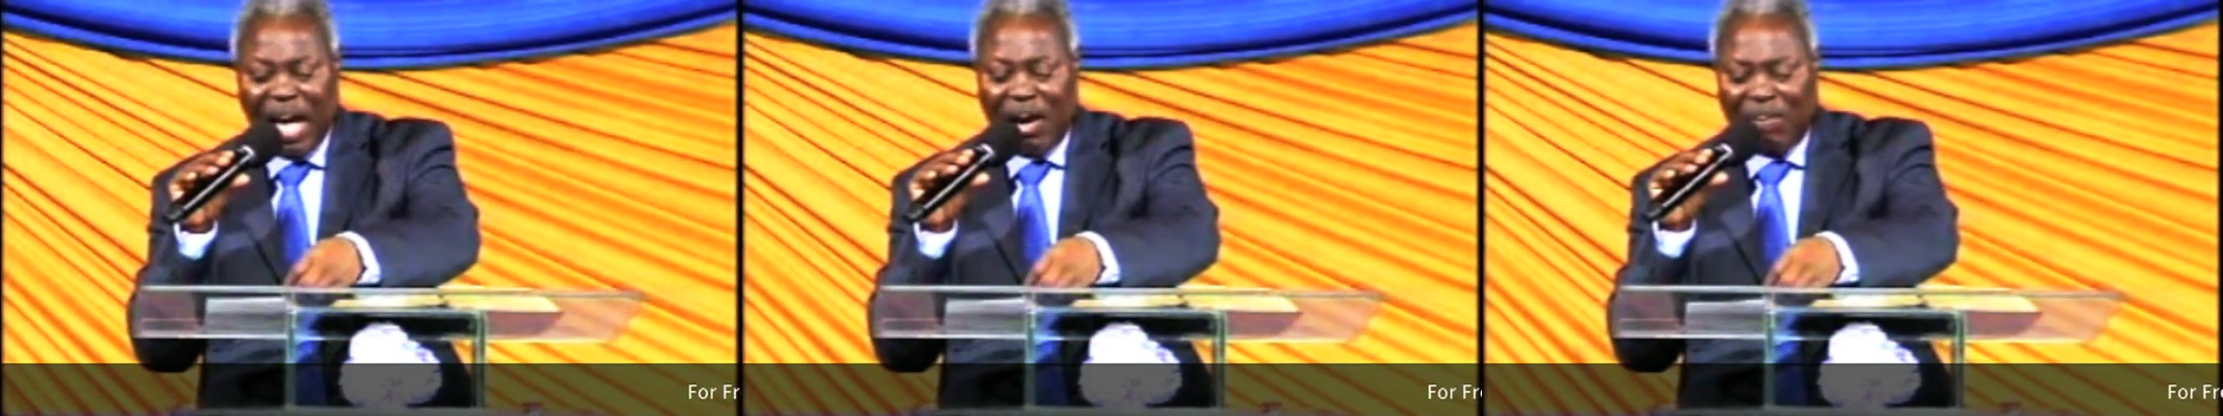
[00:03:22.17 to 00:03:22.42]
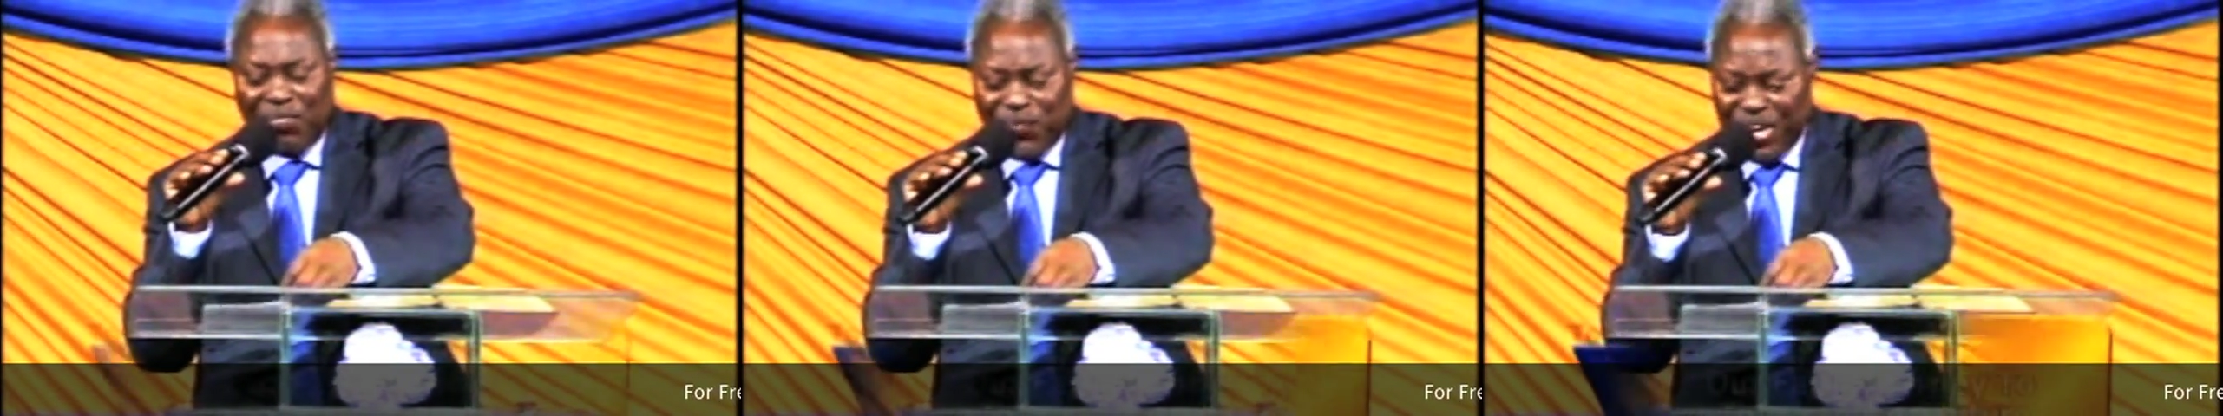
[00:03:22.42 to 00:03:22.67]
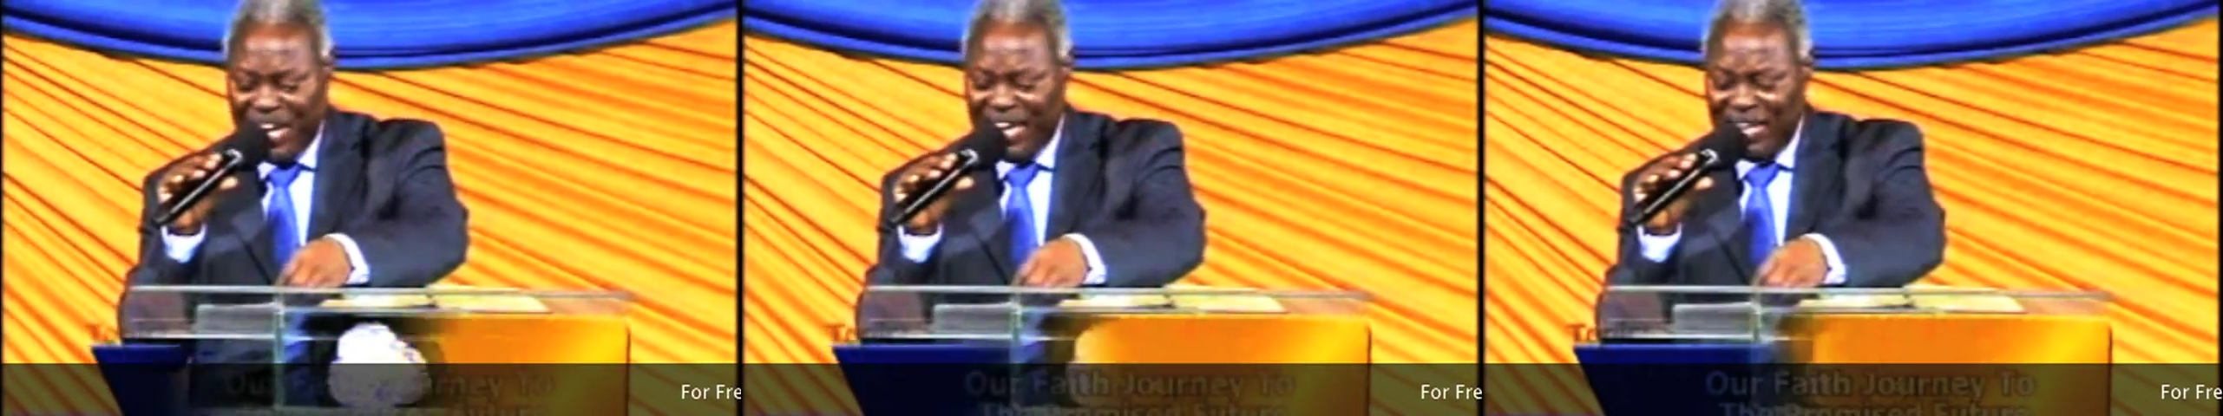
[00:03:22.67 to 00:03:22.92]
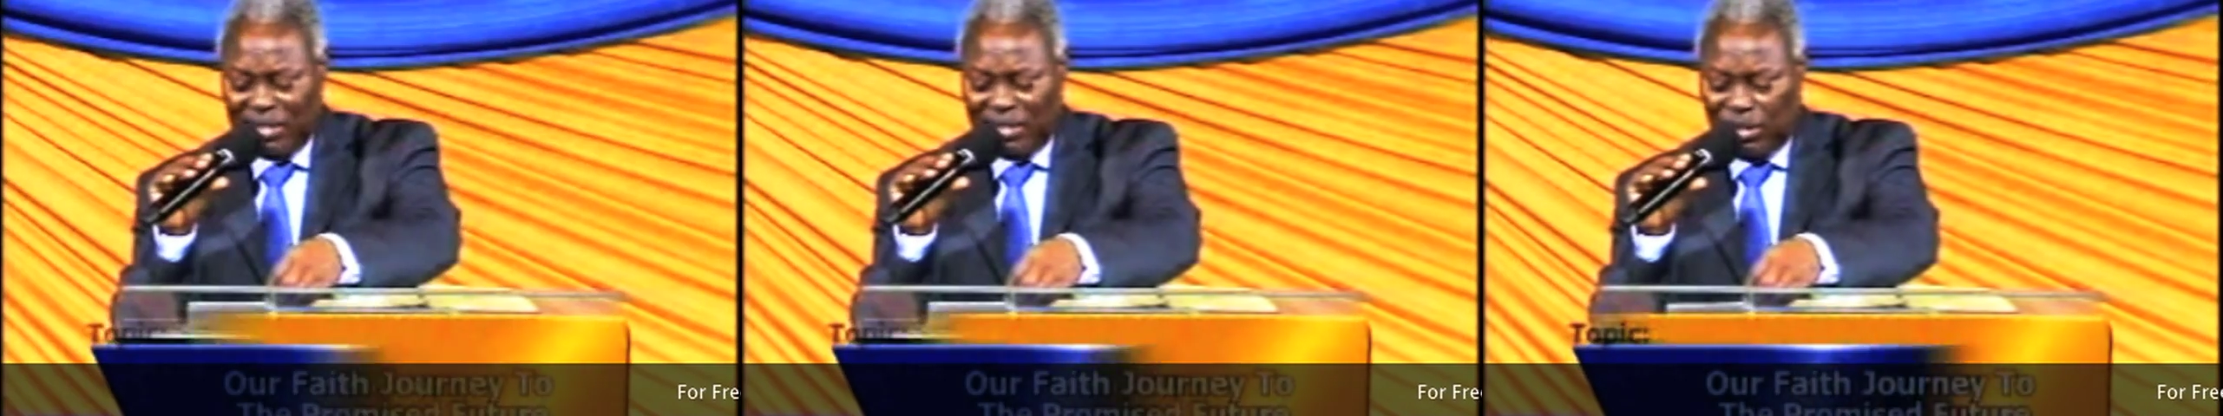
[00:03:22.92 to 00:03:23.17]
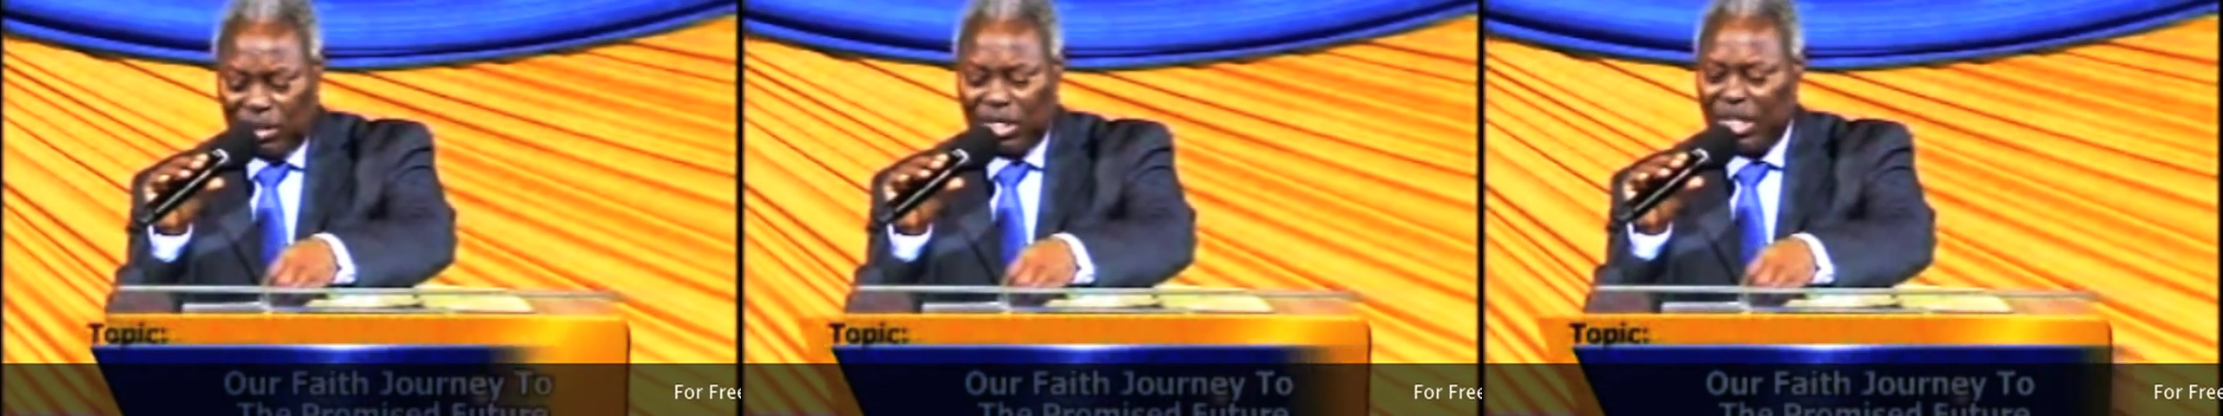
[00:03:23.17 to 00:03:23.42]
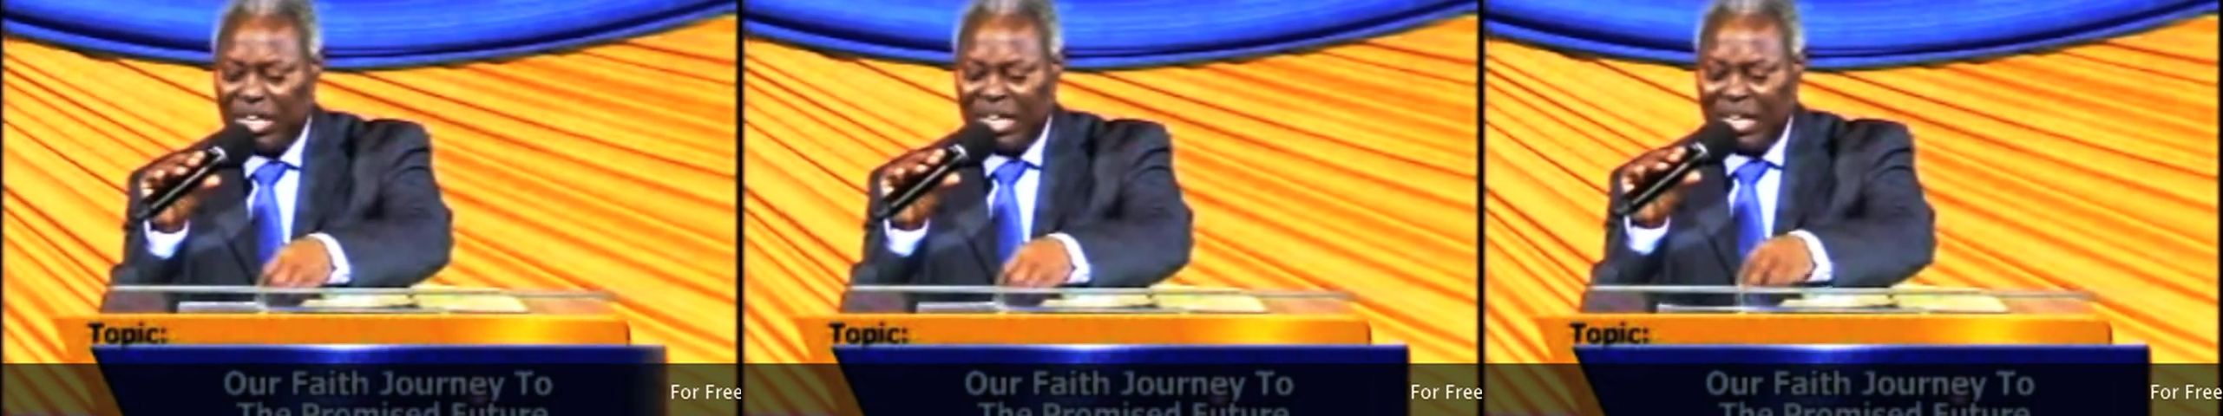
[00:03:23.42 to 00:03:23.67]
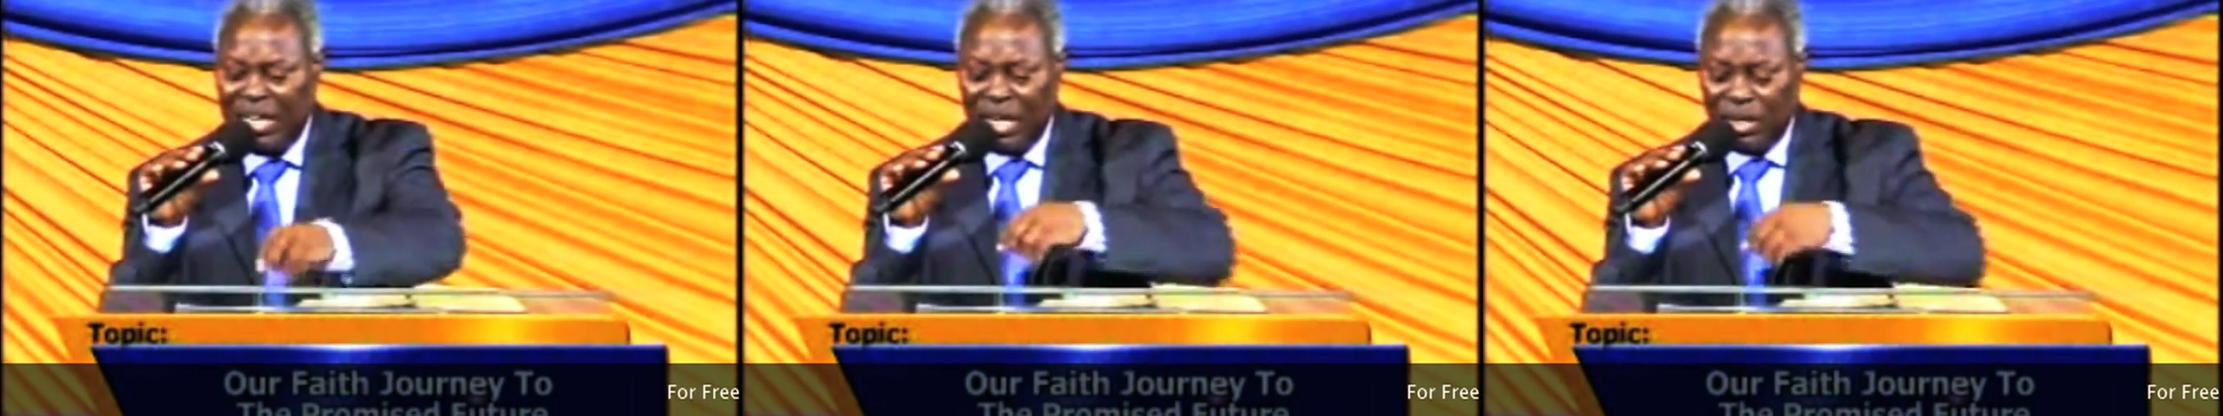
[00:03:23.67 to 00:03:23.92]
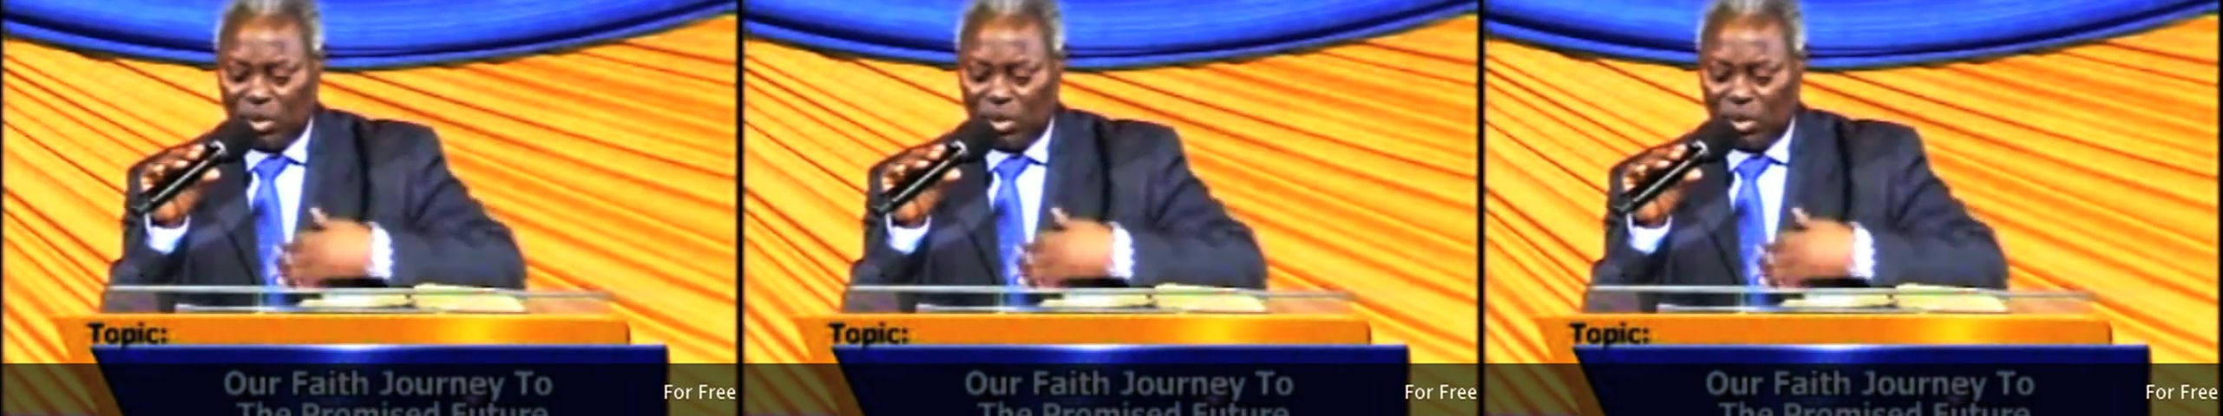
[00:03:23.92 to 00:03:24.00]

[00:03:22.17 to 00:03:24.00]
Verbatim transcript: Our faith journey